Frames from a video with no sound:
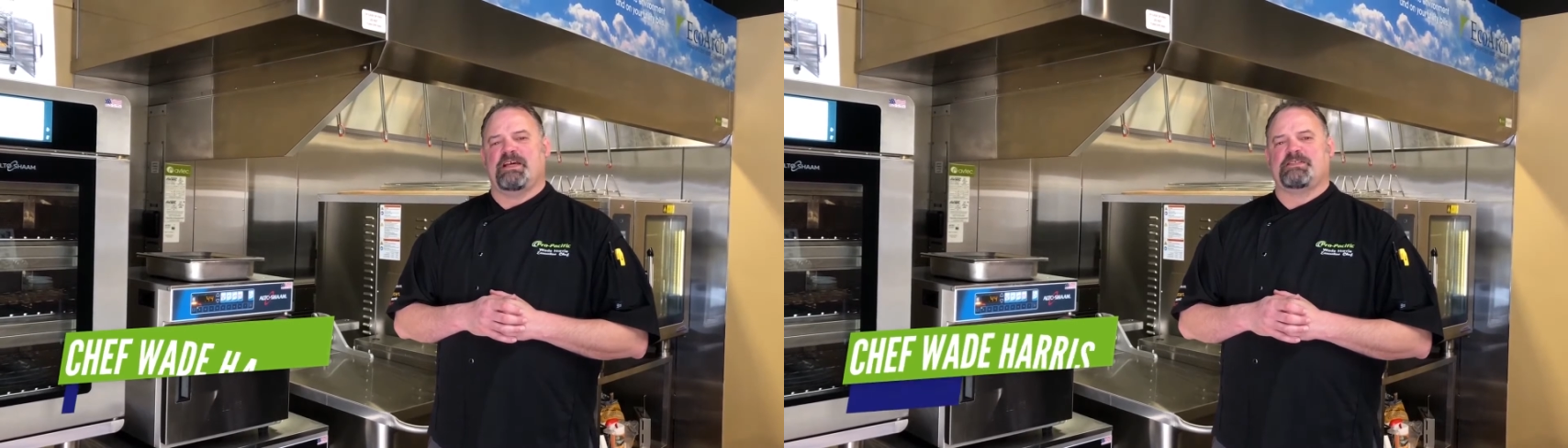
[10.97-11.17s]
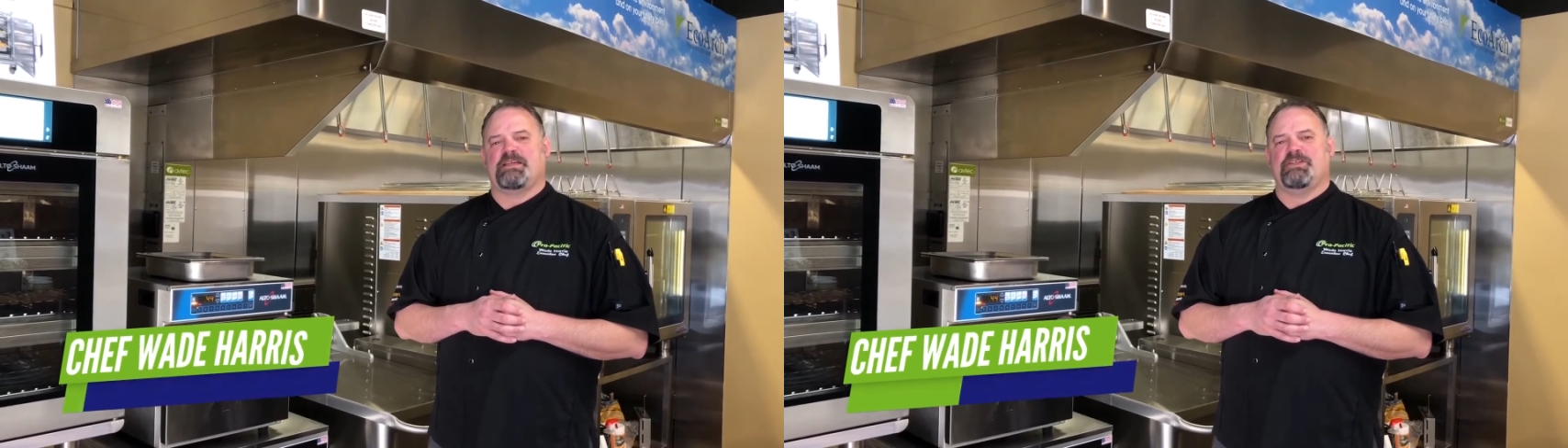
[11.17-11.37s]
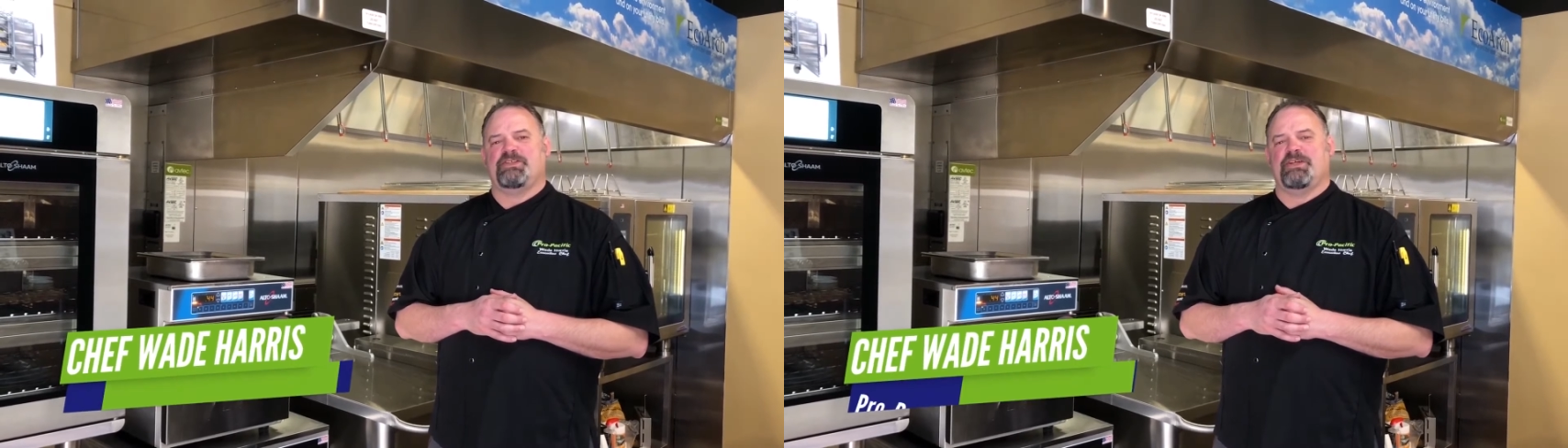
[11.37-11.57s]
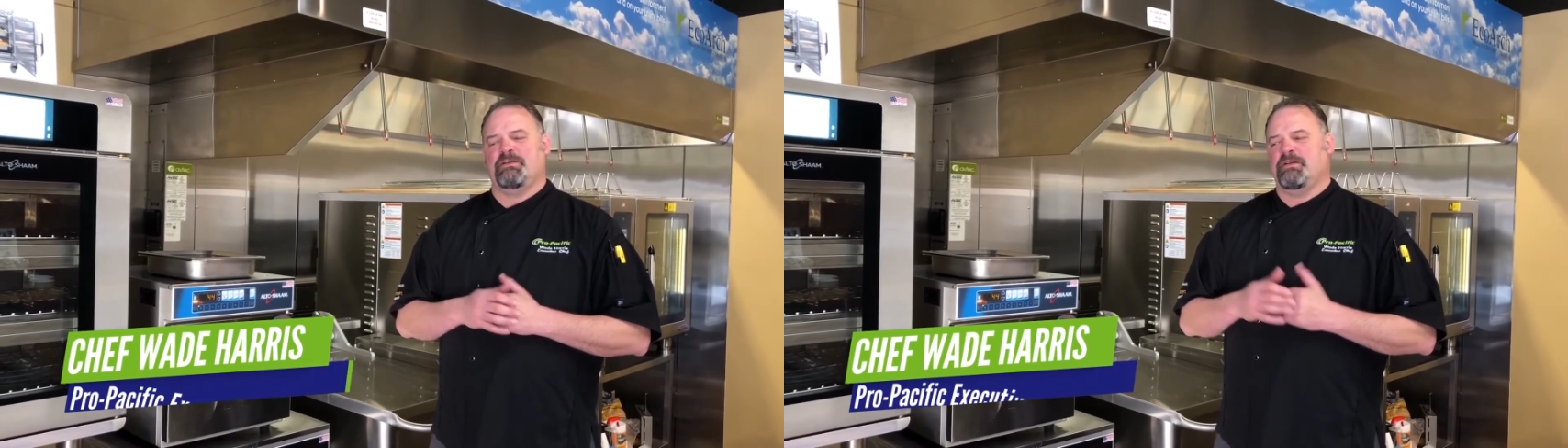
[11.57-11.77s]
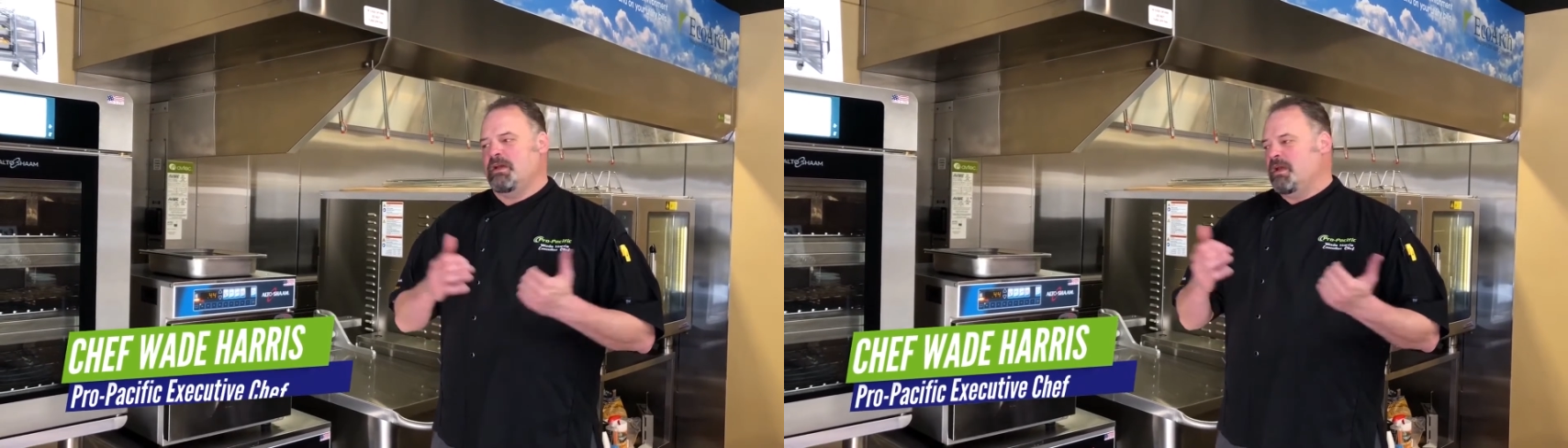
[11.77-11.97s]
Test
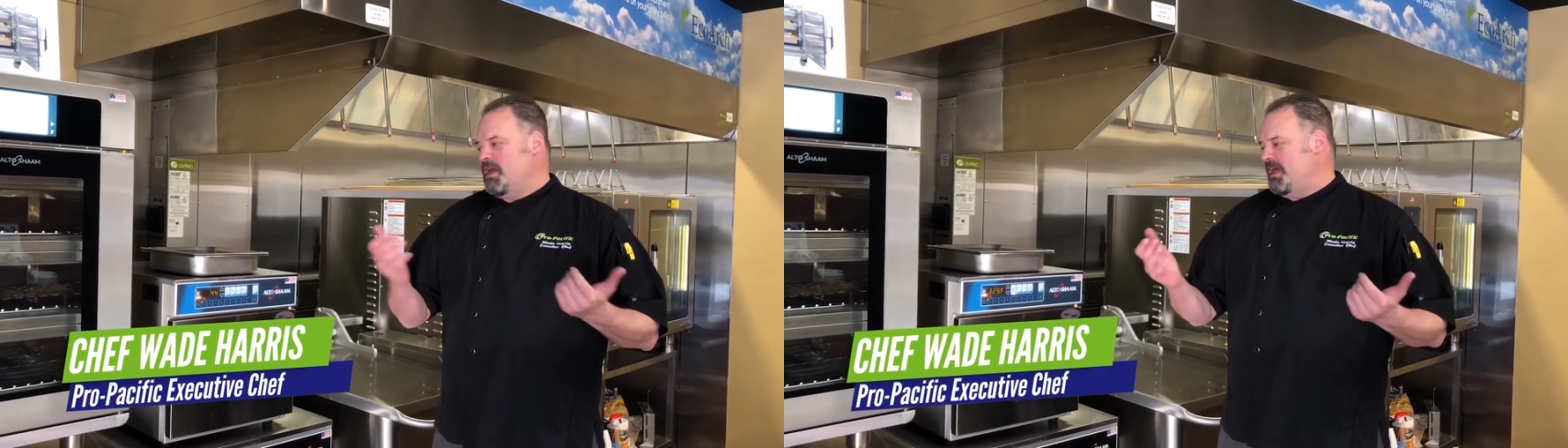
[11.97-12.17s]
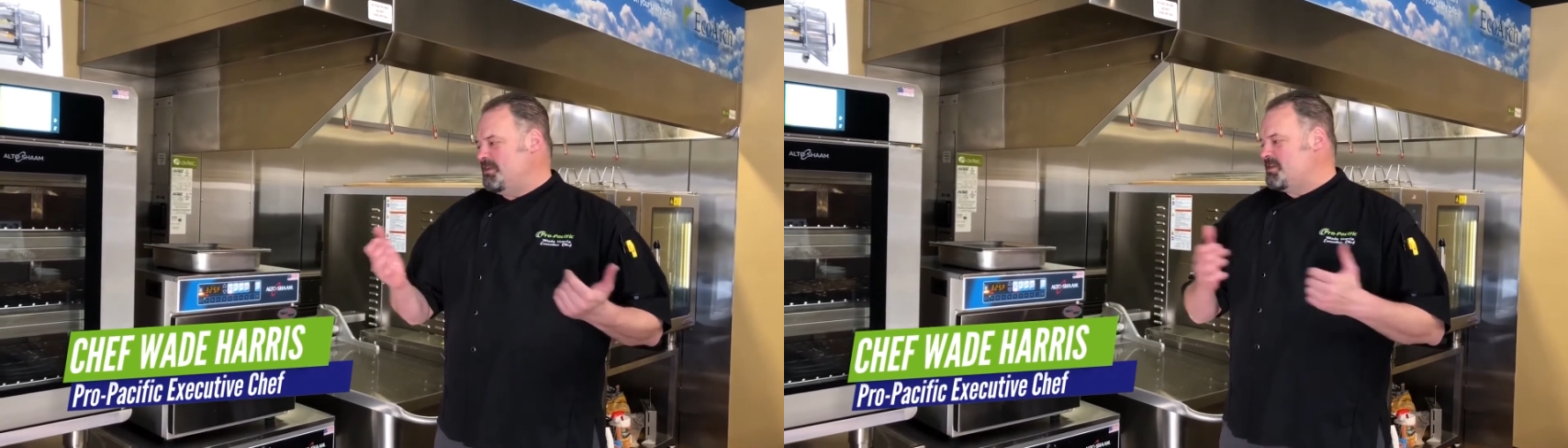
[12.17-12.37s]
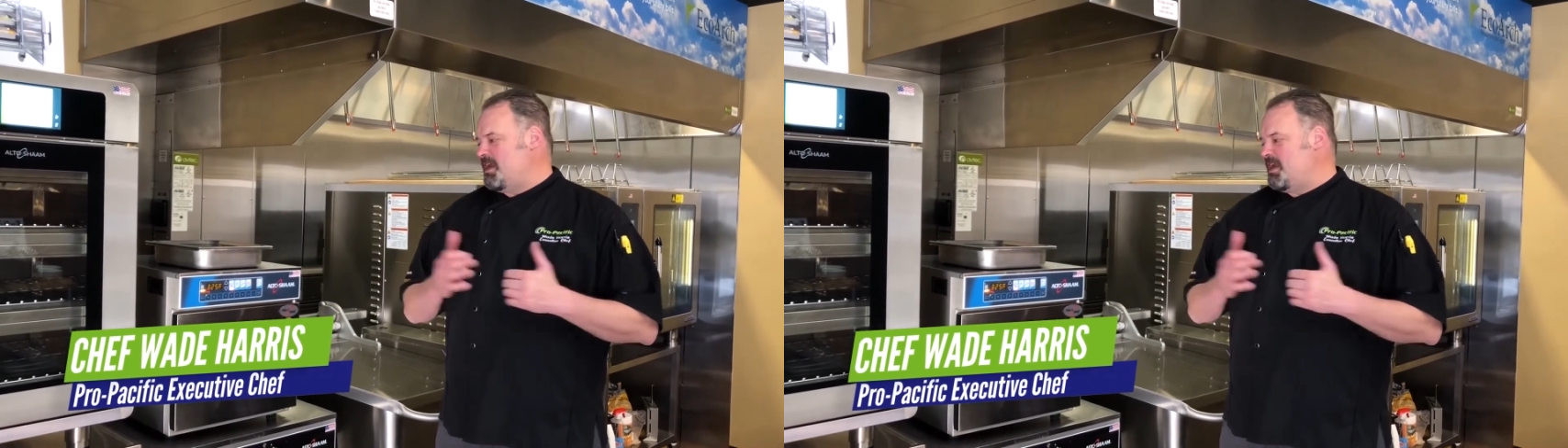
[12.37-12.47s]
Kitchen, and